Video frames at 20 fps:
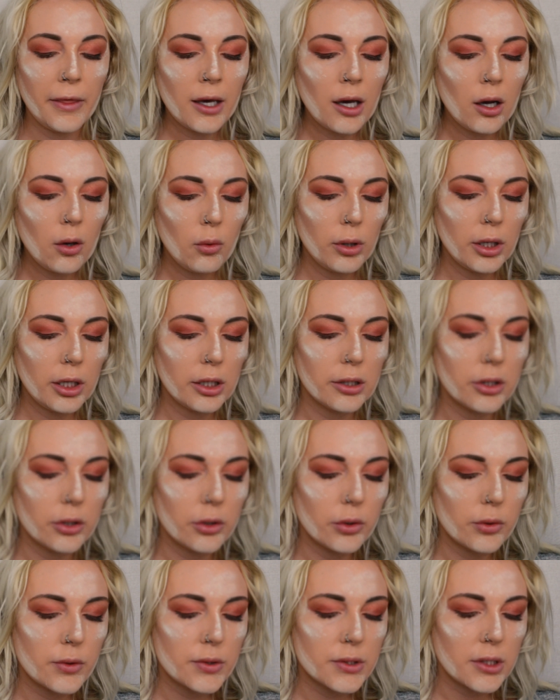I want to
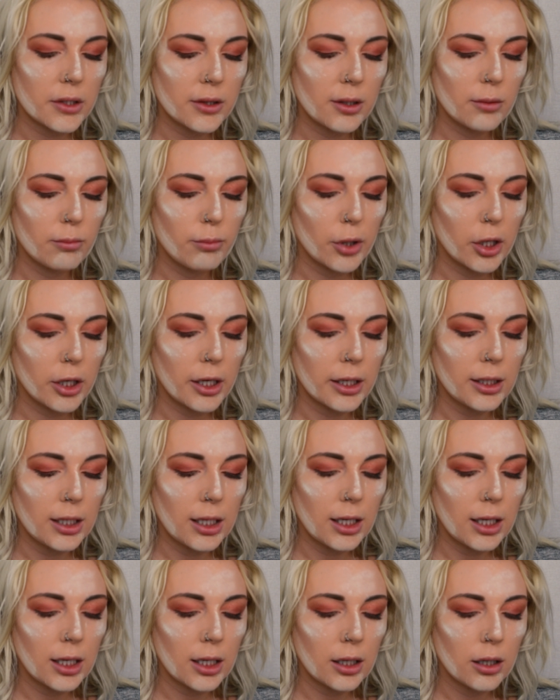use the
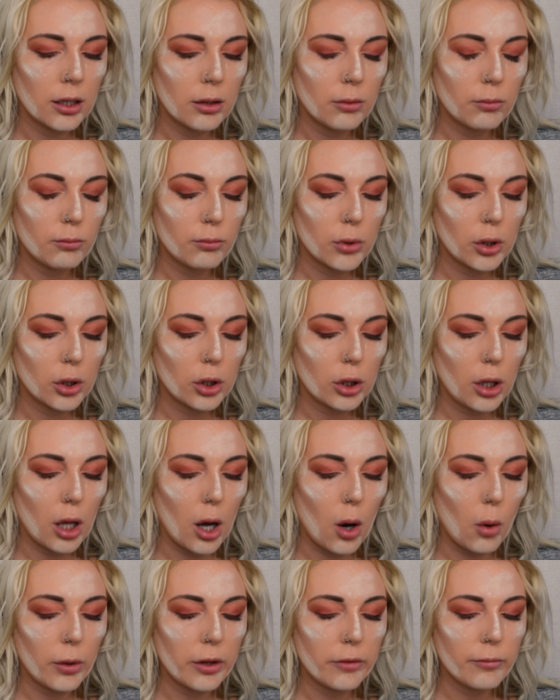Burgundy
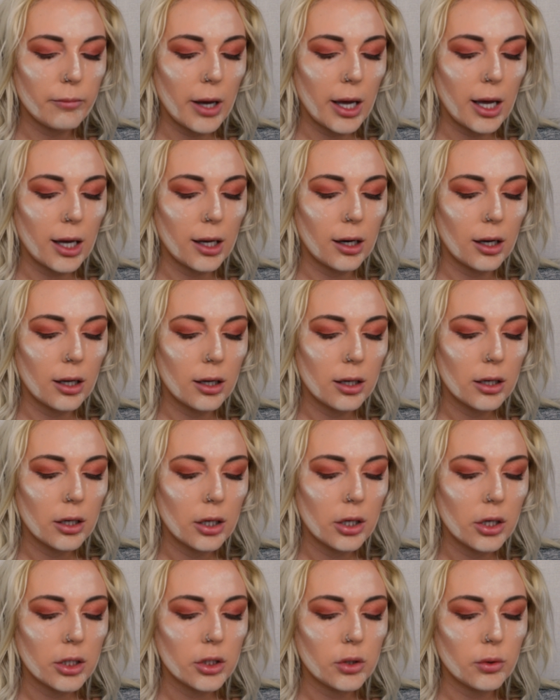Merlot we've been
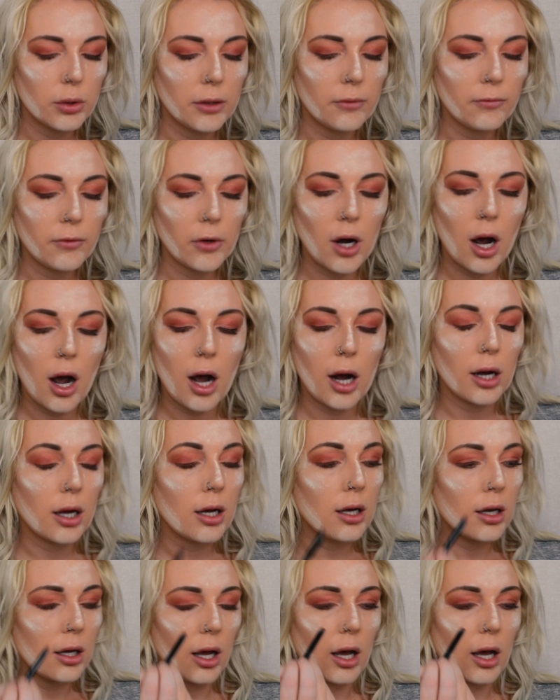doing for our